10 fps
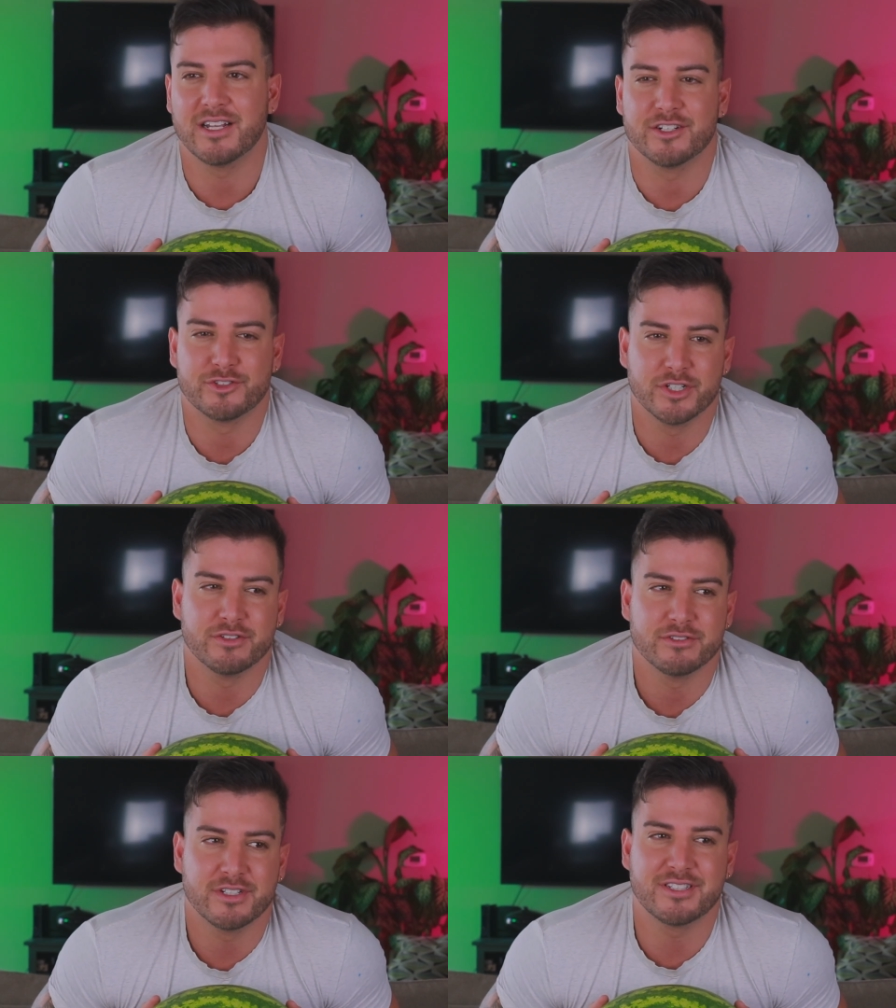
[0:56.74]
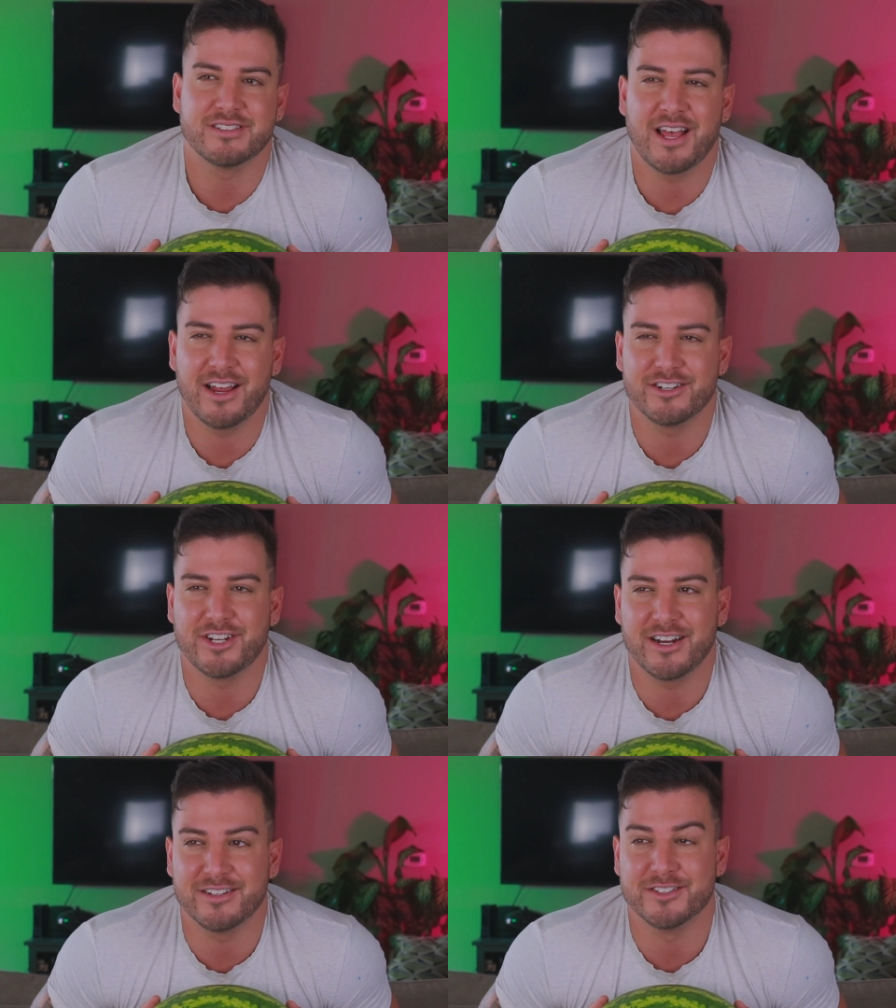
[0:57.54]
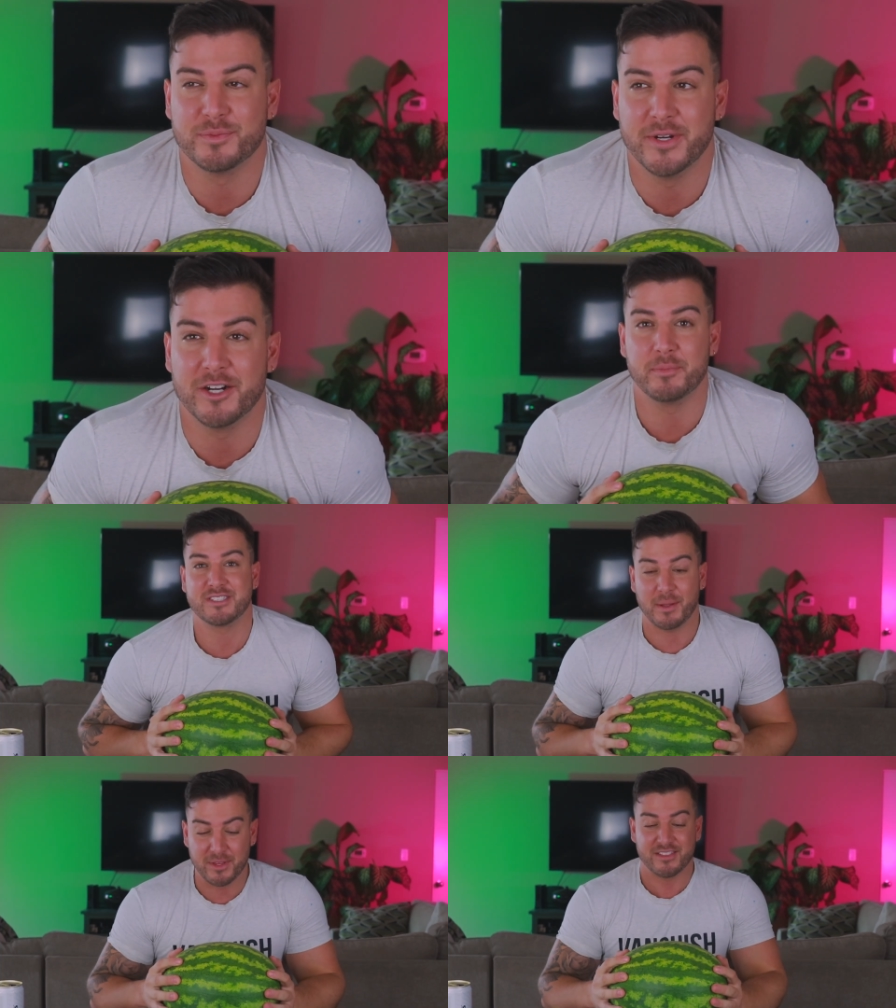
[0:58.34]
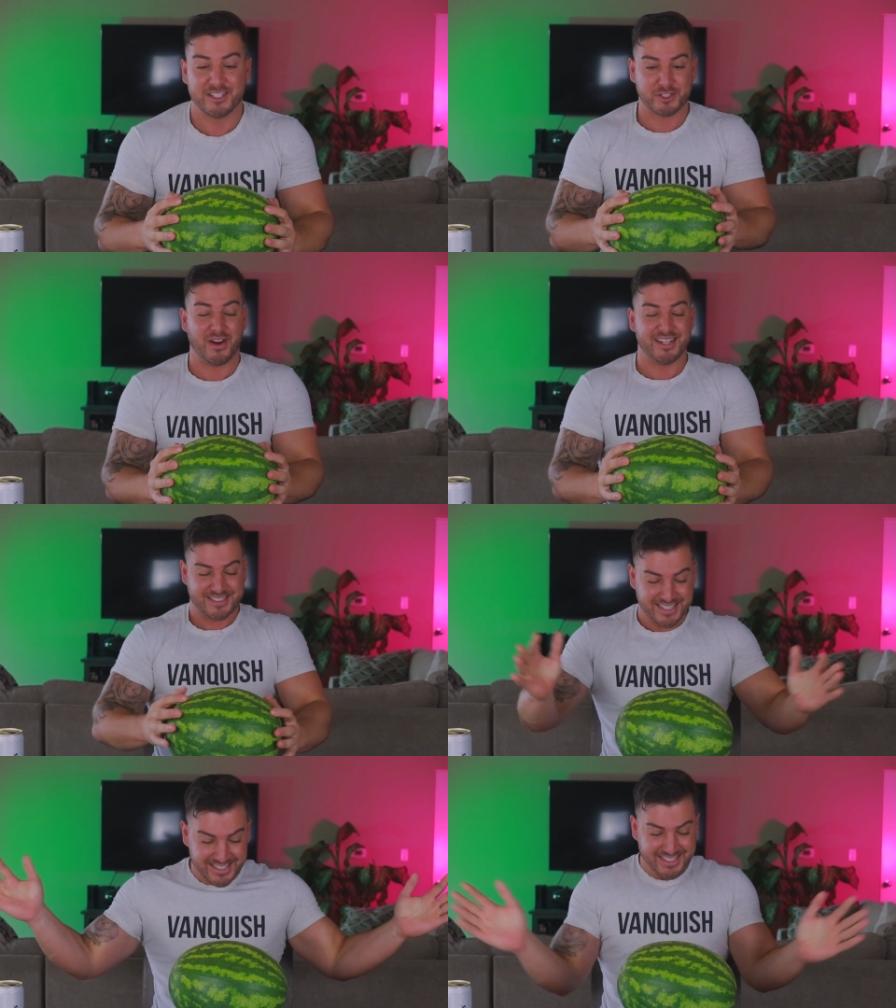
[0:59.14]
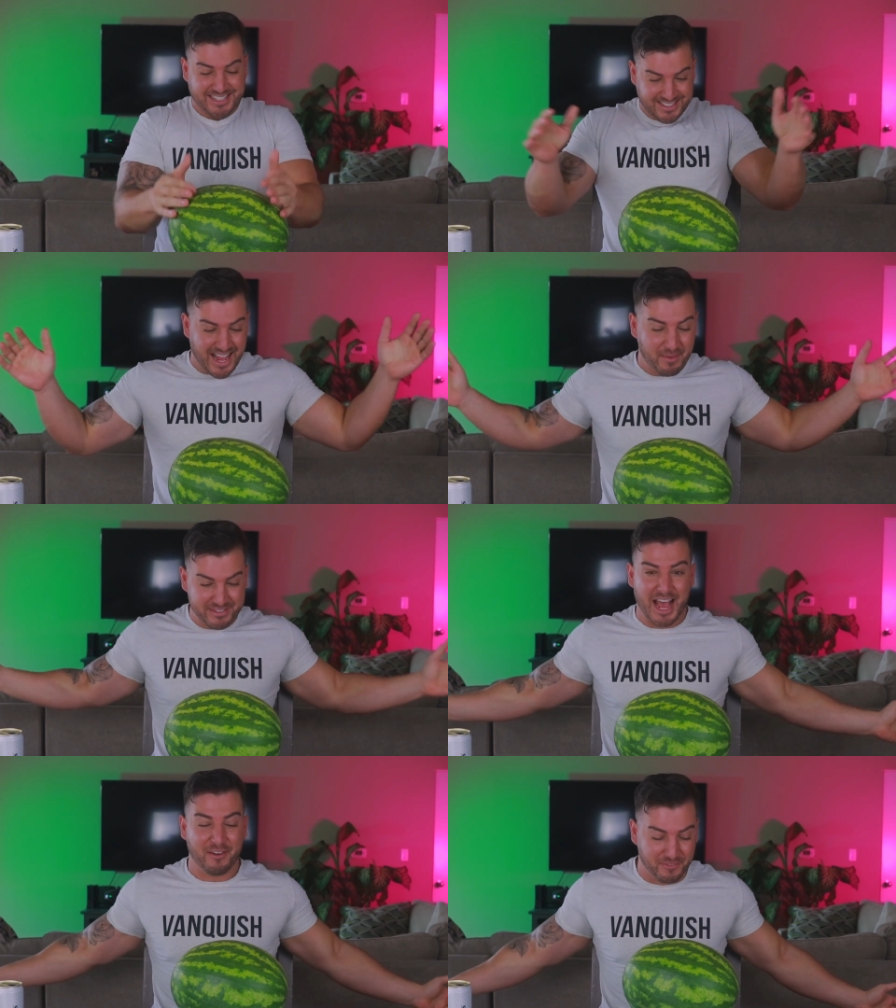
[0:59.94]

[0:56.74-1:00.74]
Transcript: not true. This entire channel is weird, but something this crazy, I'm down